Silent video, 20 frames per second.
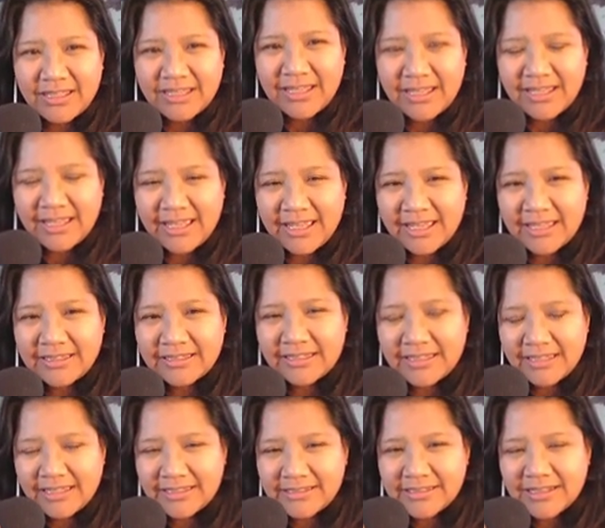And
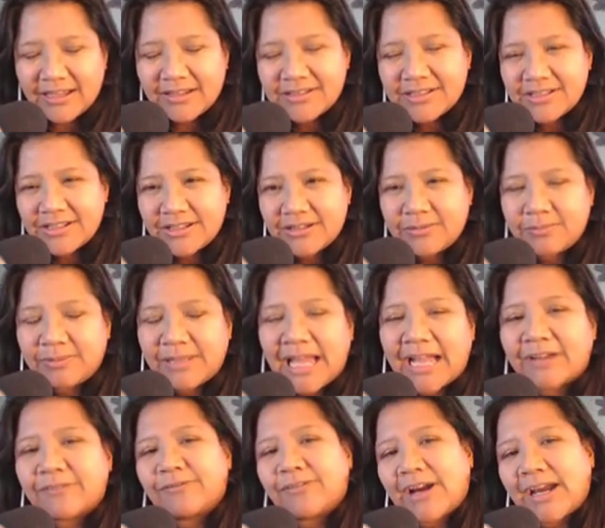it's also Black
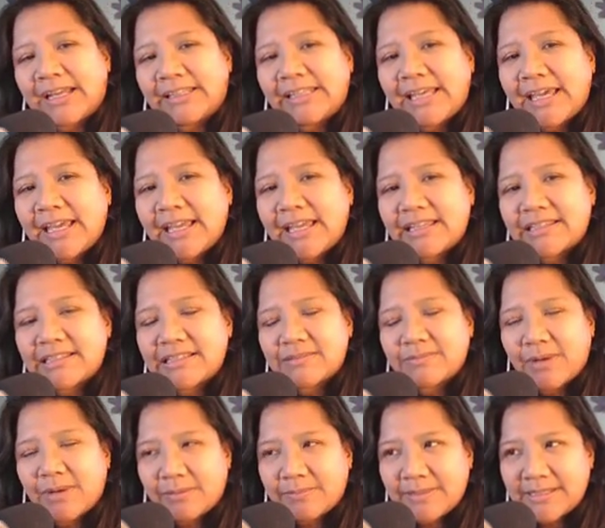Friday and Small
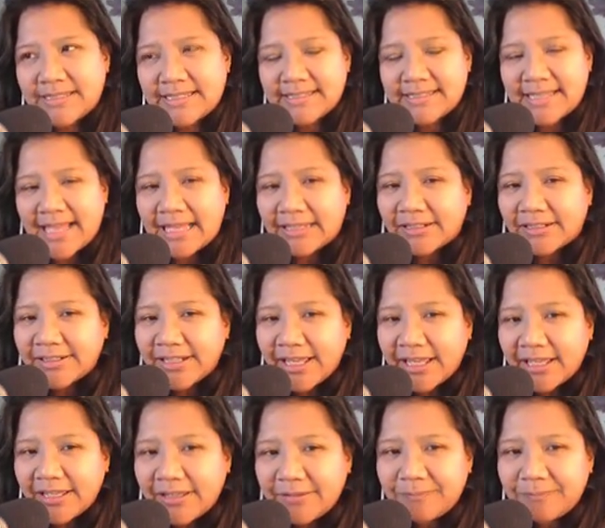Business Saturday.